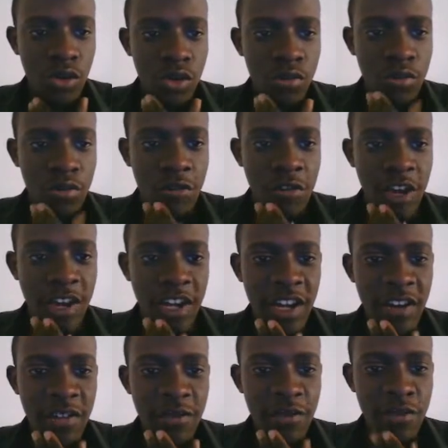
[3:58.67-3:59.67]
auth
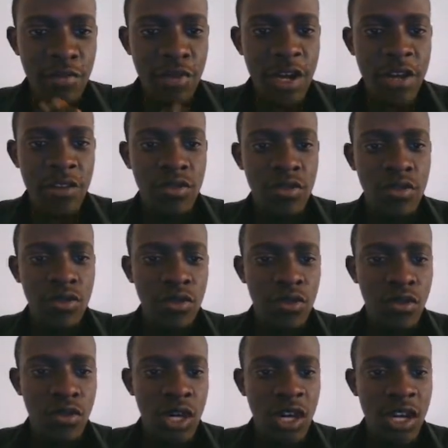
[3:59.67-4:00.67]
provider from here to
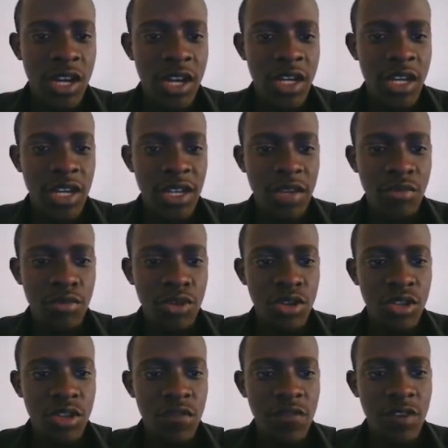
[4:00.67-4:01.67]
auth token and then
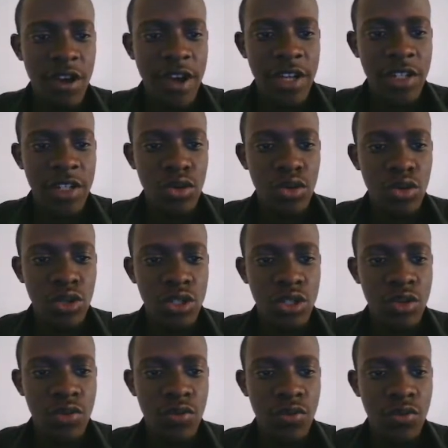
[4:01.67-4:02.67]
import the various
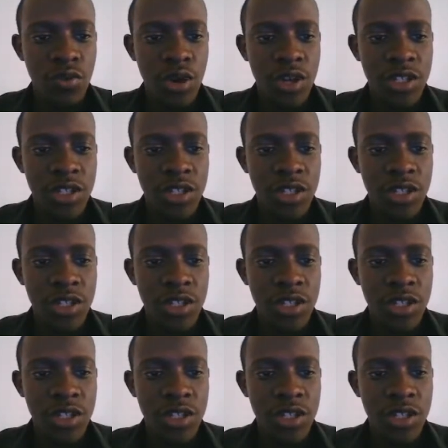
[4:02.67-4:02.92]
hooks. For